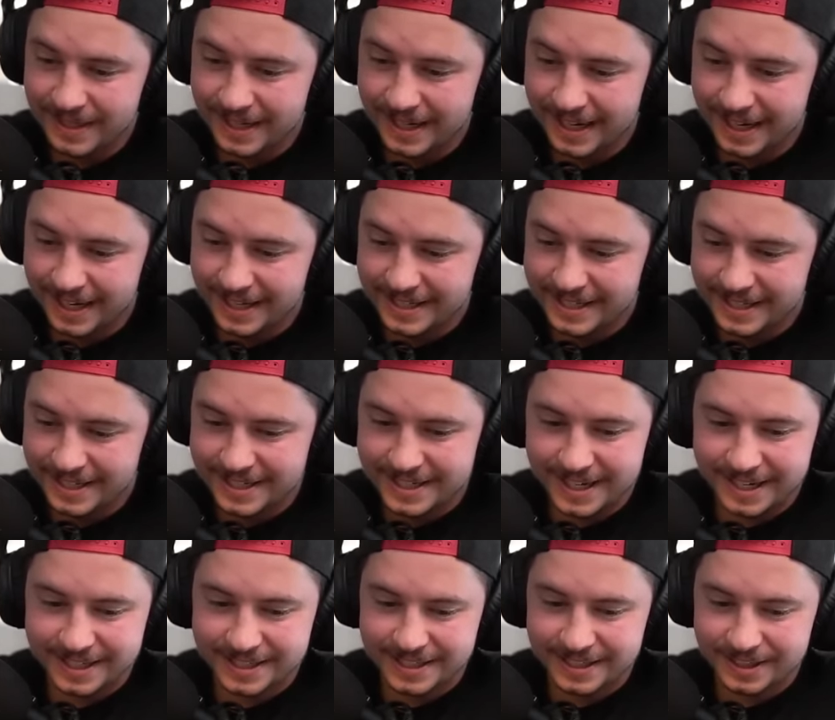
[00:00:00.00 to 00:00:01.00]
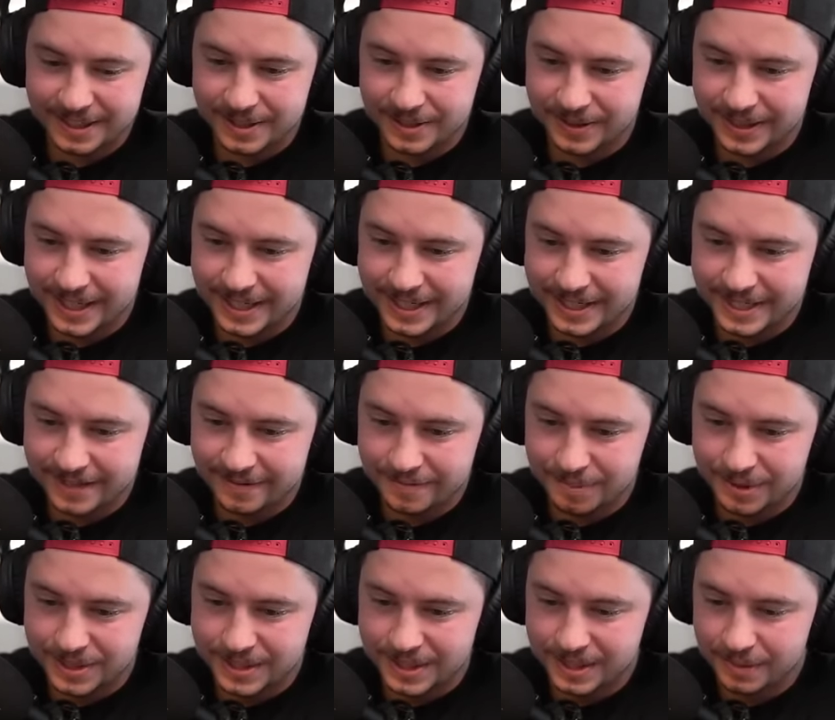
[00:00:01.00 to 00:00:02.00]
18 seconds to go,
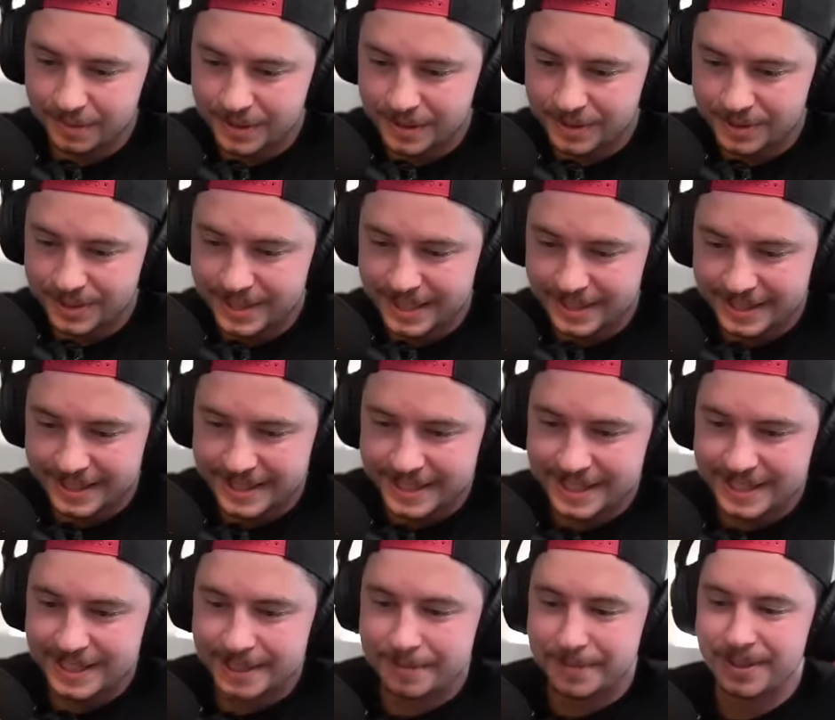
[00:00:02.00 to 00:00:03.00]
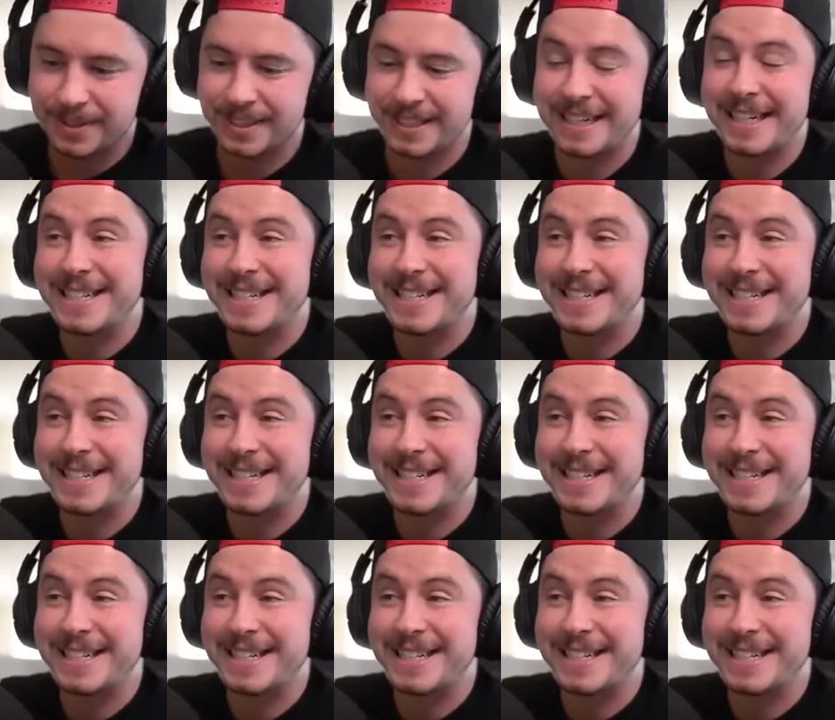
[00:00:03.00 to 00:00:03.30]
97%. Wizards take the CC building.